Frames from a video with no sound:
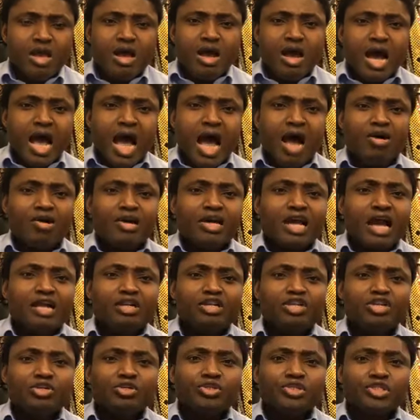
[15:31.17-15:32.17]
How can
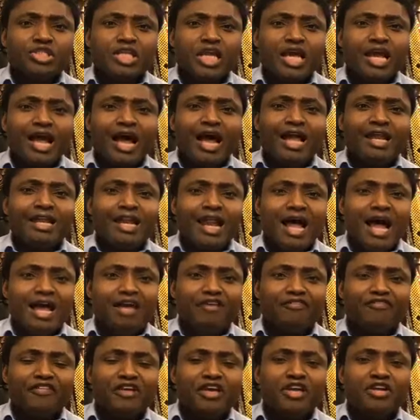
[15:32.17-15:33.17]
you stay
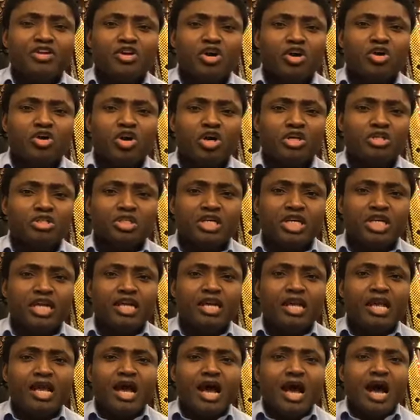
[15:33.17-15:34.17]
alive in your
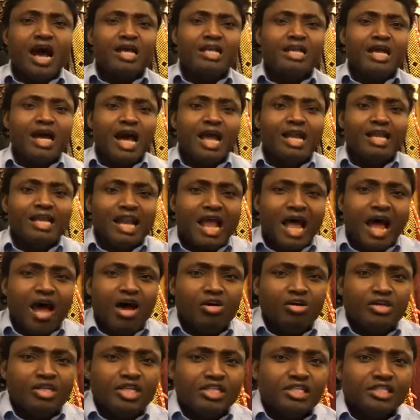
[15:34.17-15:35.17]
country and
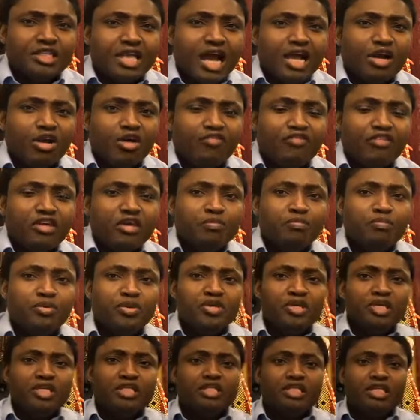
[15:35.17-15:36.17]
allow this kind of
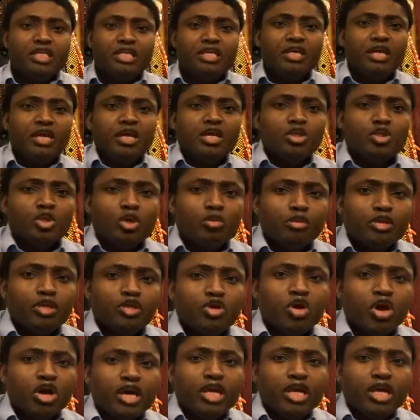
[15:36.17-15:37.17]
impunity to be
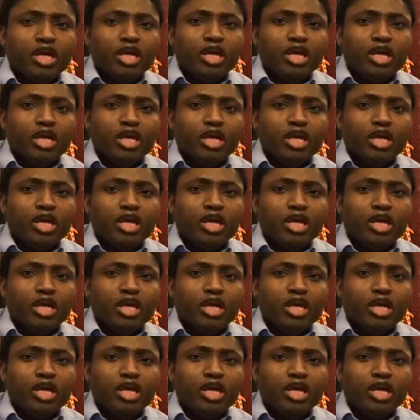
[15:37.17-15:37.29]
going